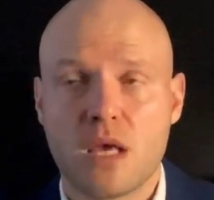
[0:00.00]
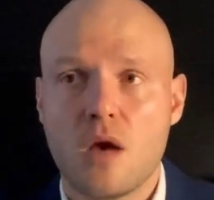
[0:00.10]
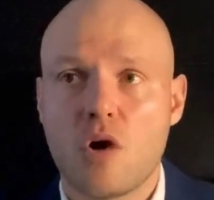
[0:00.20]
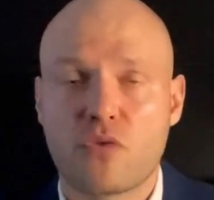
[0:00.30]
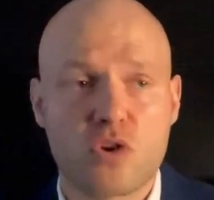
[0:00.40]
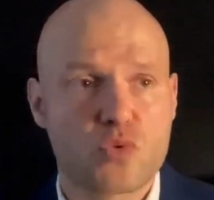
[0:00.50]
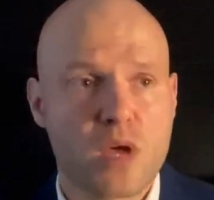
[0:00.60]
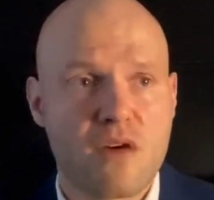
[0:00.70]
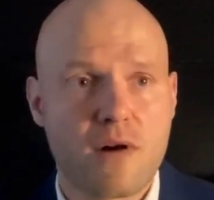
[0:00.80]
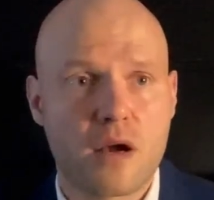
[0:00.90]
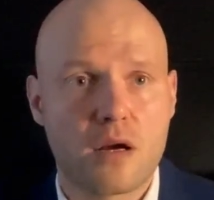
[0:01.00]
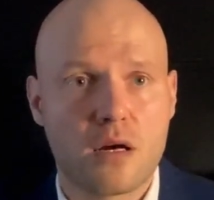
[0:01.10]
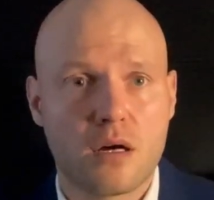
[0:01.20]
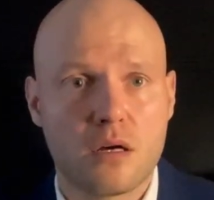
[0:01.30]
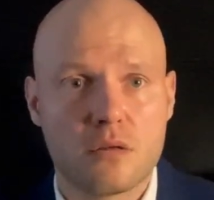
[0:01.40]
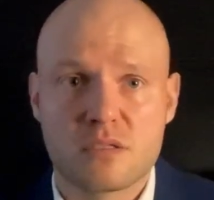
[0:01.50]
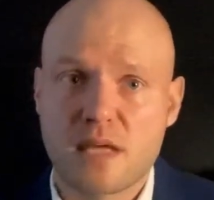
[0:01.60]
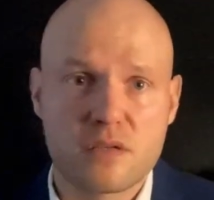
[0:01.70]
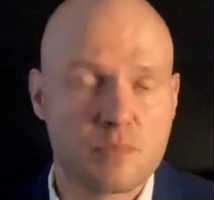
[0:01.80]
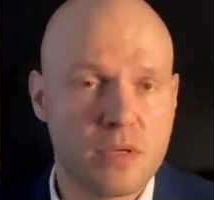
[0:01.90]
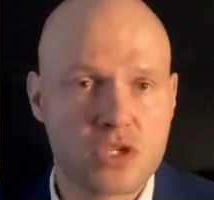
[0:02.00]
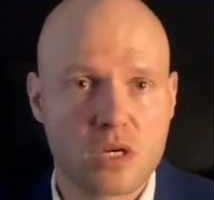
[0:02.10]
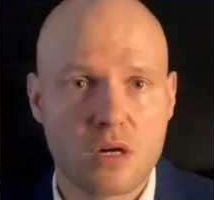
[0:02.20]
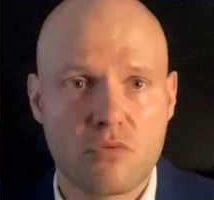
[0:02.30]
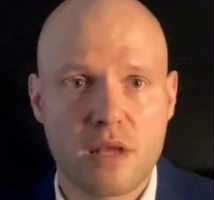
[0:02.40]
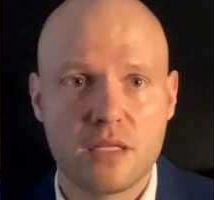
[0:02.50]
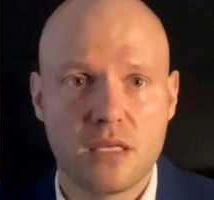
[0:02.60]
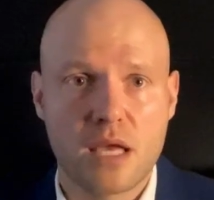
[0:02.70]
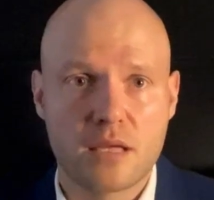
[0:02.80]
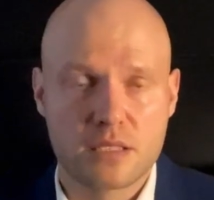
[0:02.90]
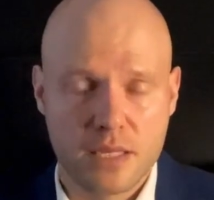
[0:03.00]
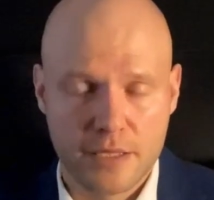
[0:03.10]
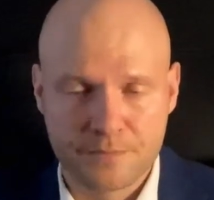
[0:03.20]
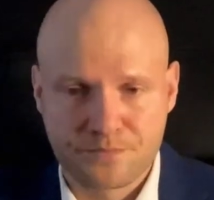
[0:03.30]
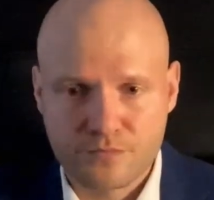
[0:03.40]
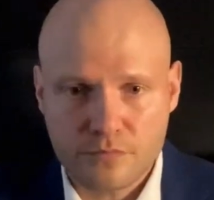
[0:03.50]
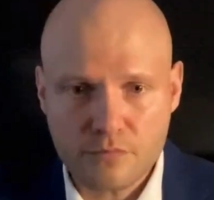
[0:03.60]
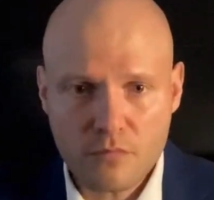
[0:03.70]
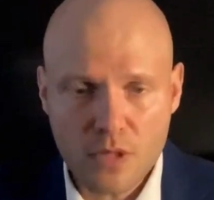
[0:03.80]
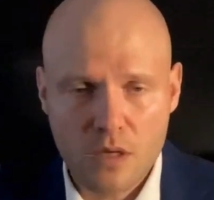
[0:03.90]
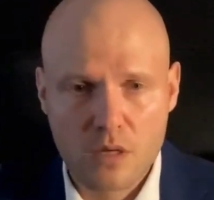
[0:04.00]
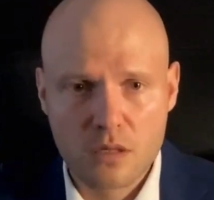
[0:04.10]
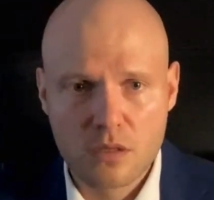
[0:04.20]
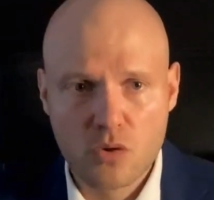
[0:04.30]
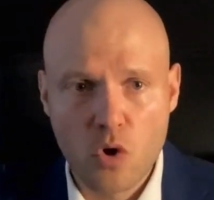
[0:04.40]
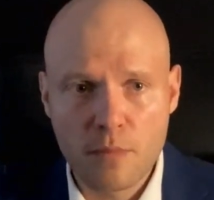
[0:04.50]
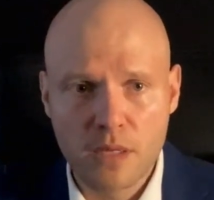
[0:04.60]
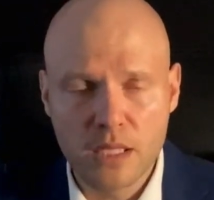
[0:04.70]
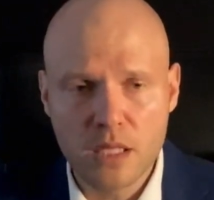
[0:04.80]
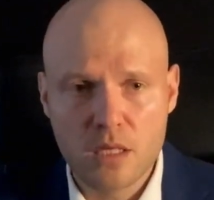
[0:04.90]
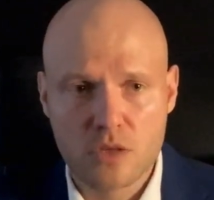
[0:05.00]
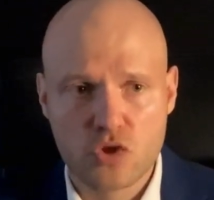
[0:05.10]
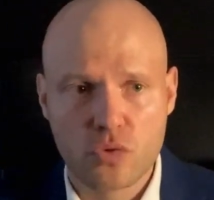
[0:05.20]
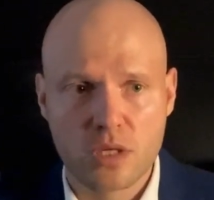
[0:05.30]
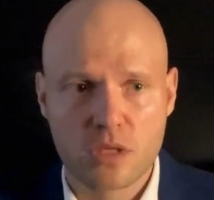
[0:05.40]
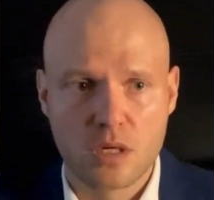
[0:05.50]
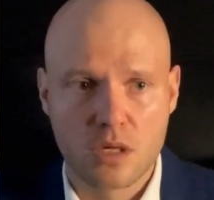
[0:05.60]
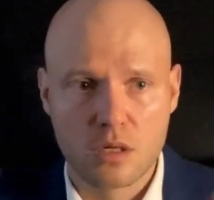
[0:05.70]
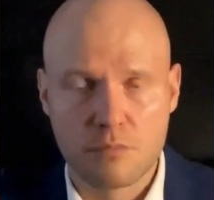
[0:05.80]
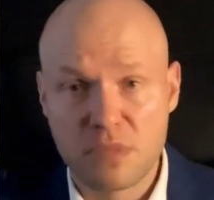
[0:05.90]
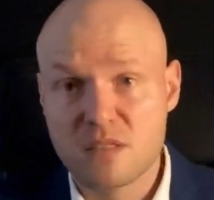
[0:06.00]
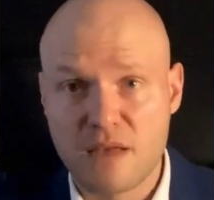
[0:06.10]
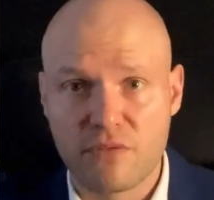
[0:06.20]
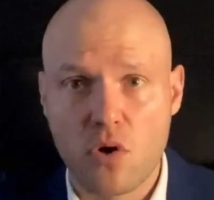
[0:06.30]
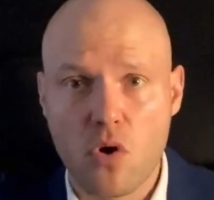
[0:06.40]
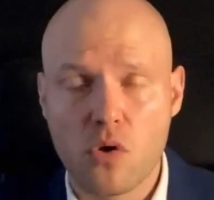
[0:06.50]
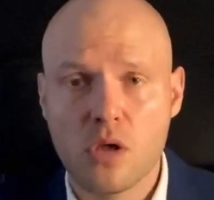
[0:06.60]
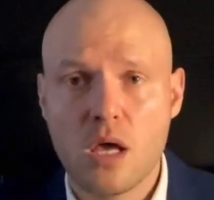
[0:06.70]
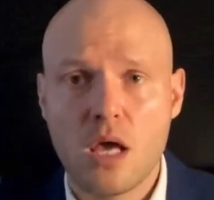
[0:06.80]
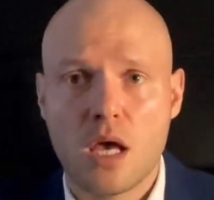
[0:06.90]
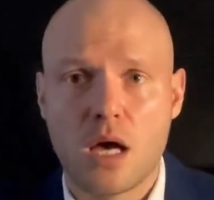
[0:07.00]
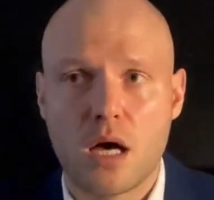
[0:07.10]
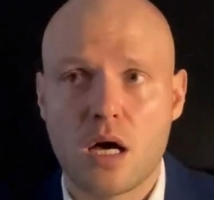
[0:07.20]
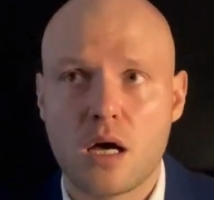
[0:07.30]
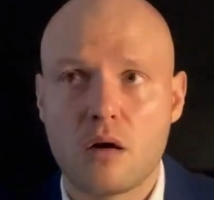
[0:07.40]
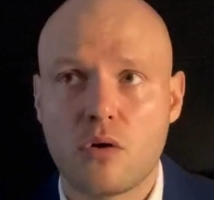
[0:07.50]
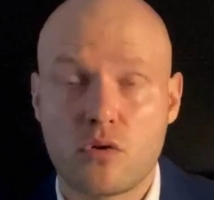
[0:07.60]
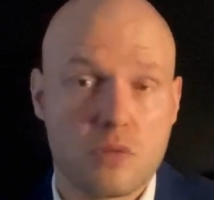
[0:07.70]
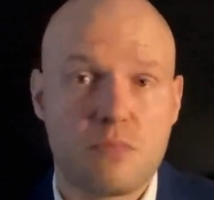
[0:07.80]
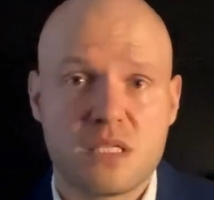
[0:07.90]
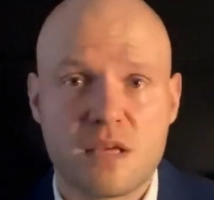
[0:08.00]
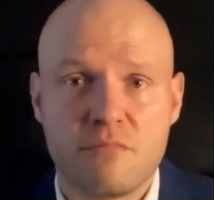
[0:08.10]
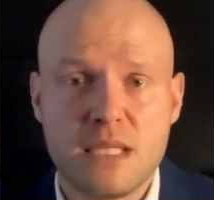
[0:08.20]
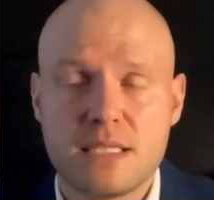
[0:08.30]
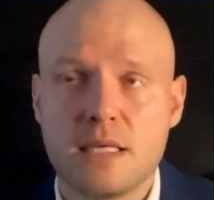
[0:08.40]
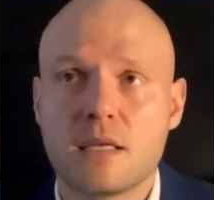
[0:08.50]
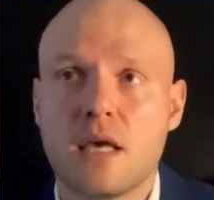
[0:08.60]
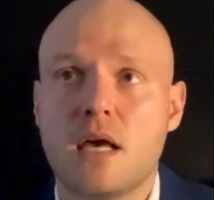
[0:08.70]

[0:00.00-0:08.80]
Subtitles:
Of course, we have our sales pitch ready, and normally during the BizDev call or the BizDev meeting,